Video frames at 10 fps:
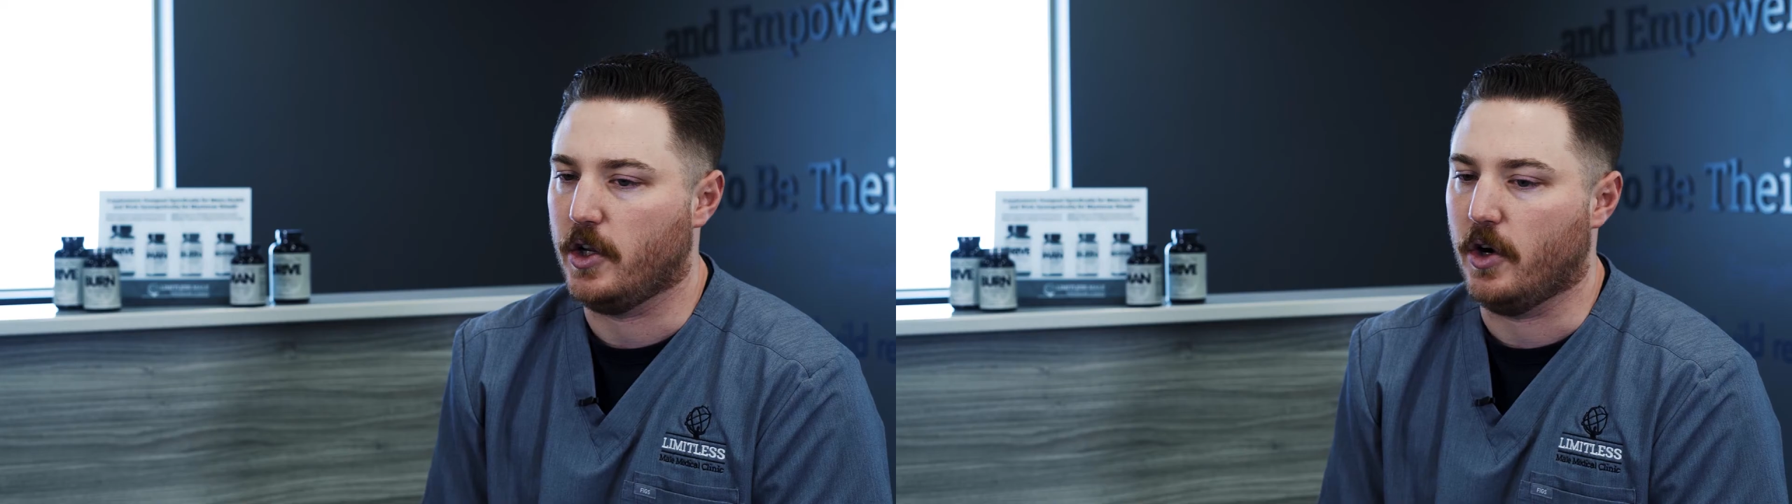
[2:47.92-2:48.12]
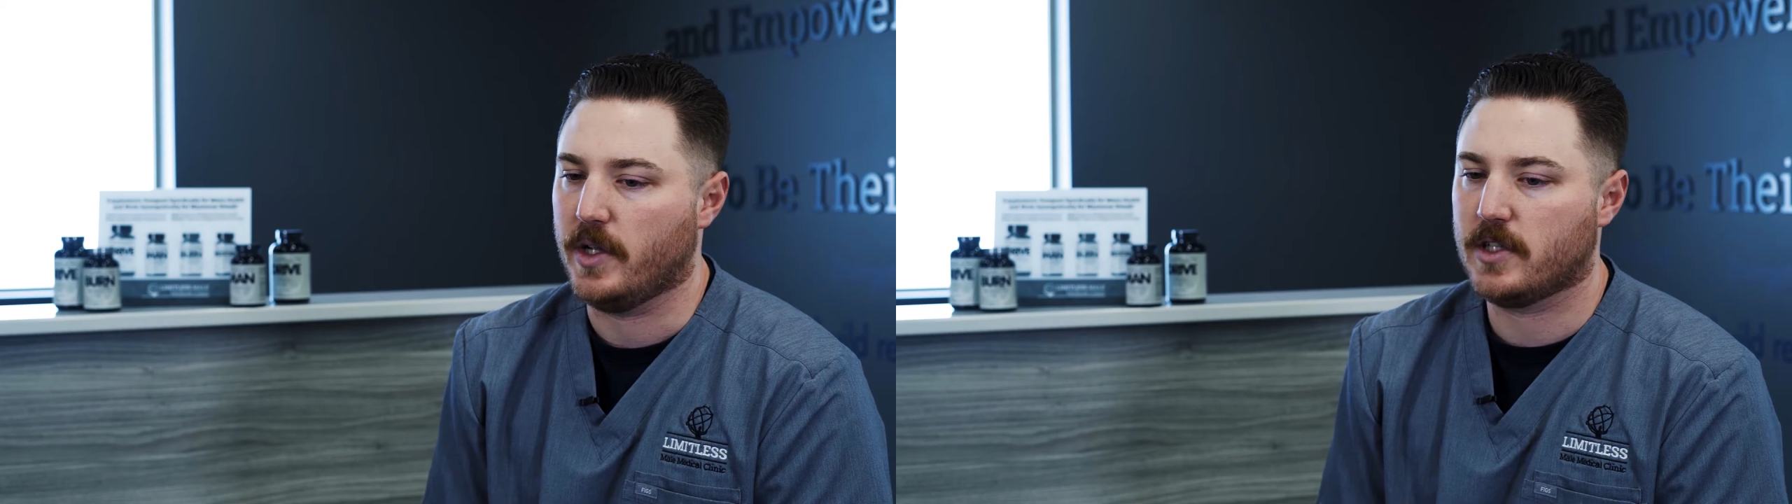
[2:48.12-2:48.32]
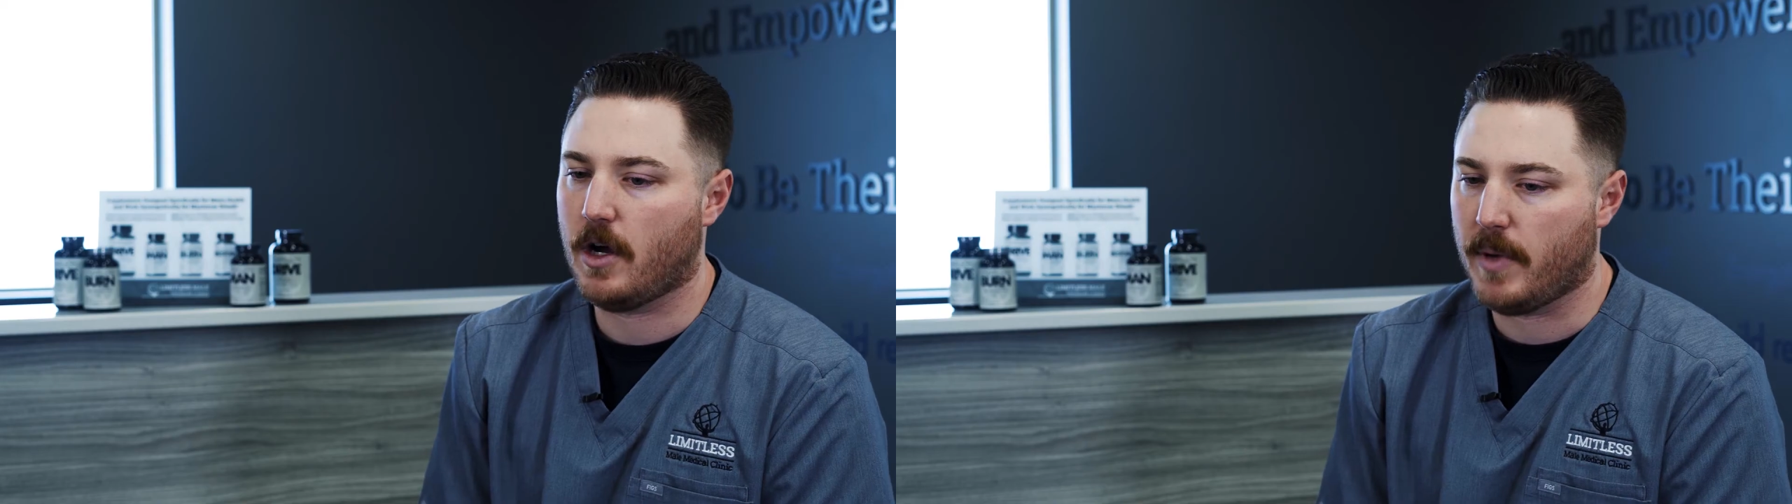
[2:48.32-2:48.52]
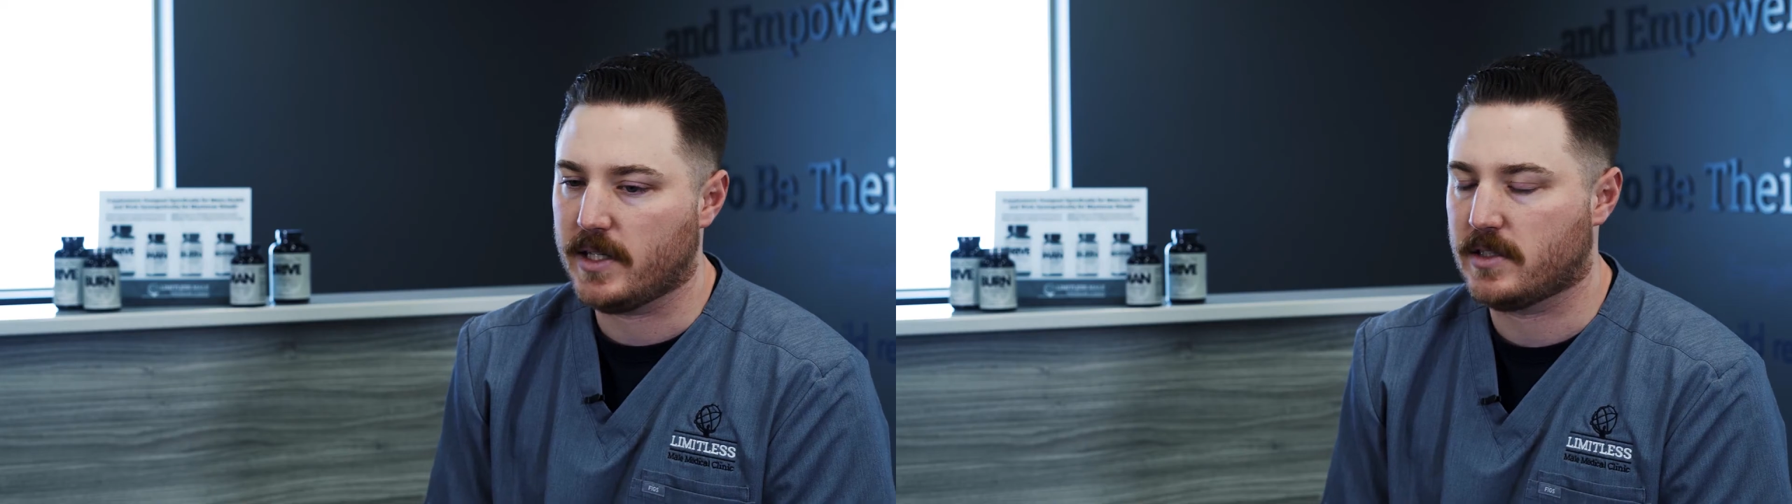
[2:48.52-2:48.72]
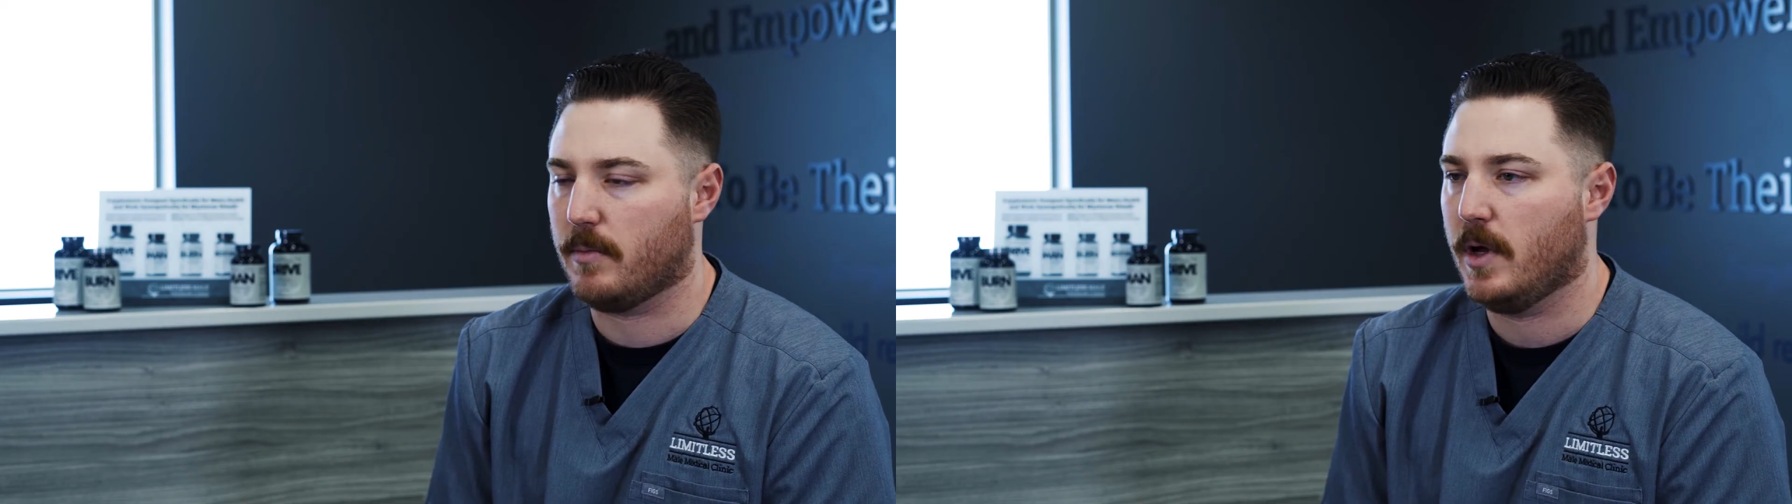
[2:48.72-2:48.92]
You know, he saw
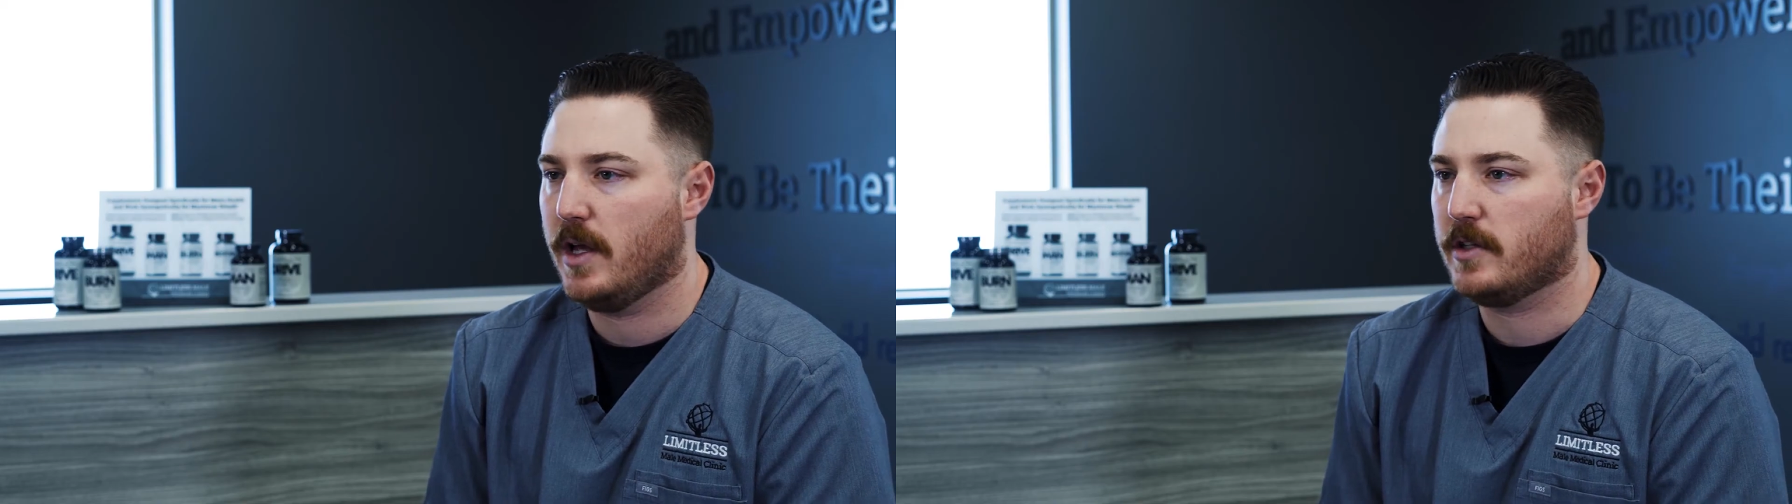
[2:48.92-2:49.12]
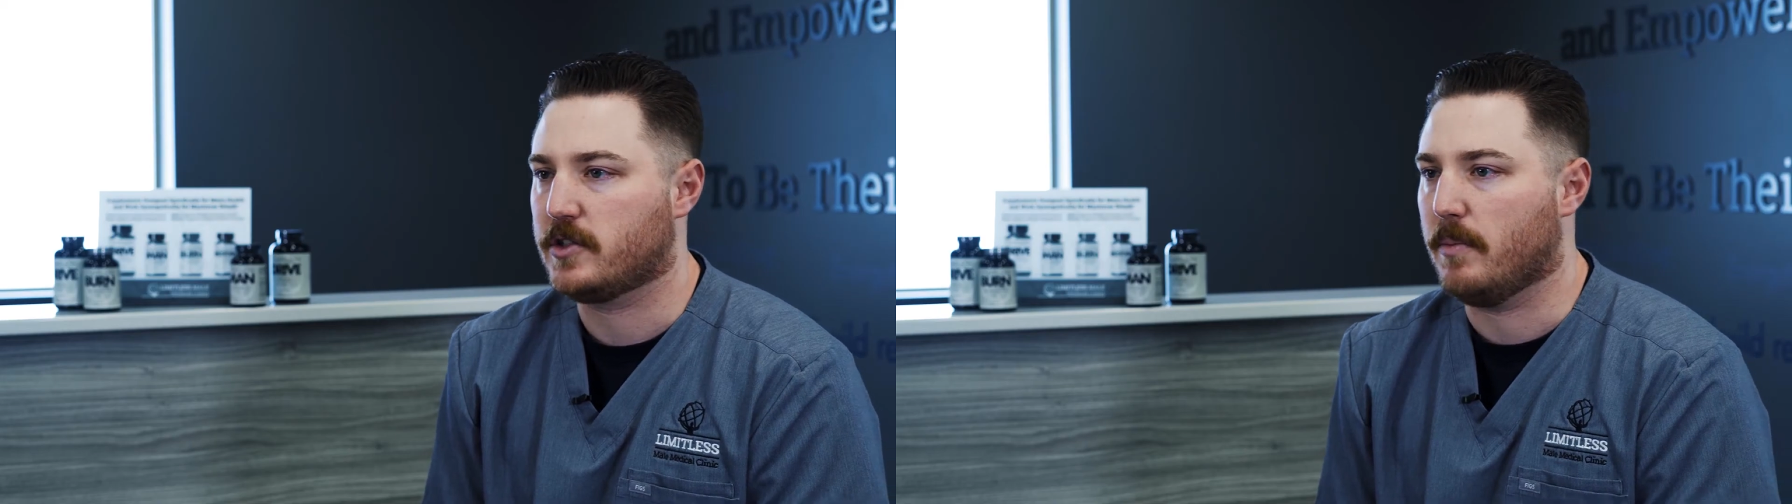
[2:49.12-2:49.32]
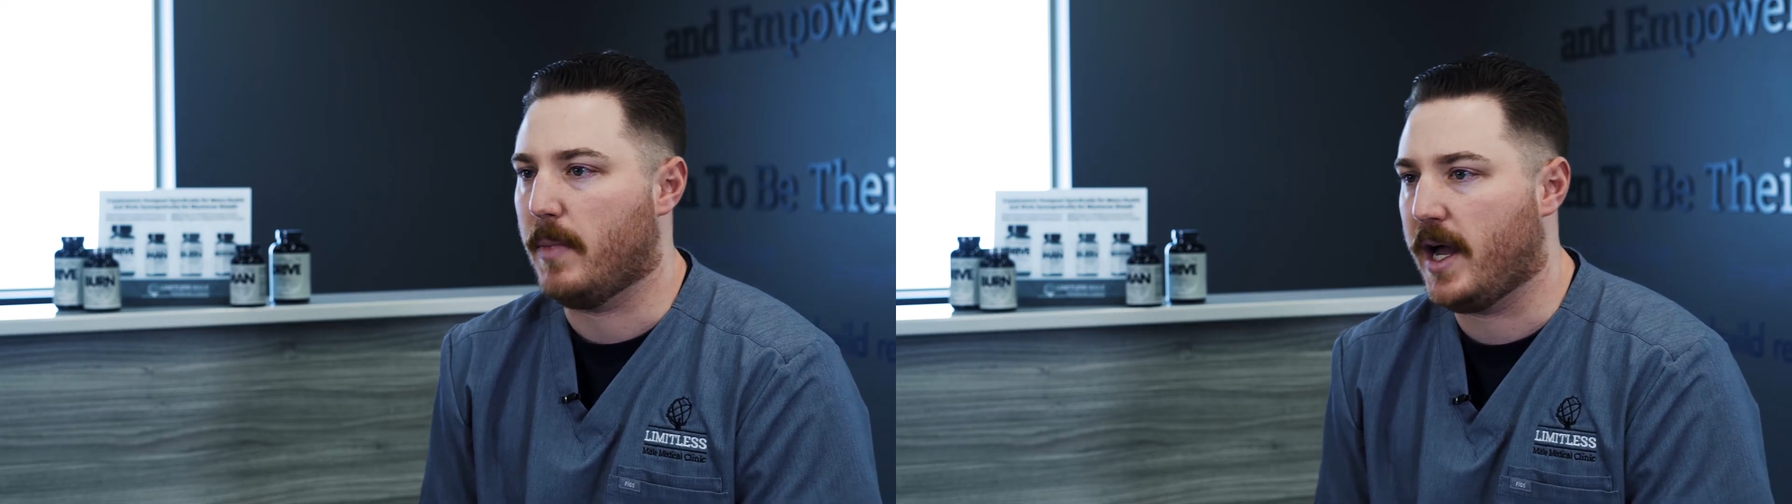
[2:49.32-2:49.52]
might some some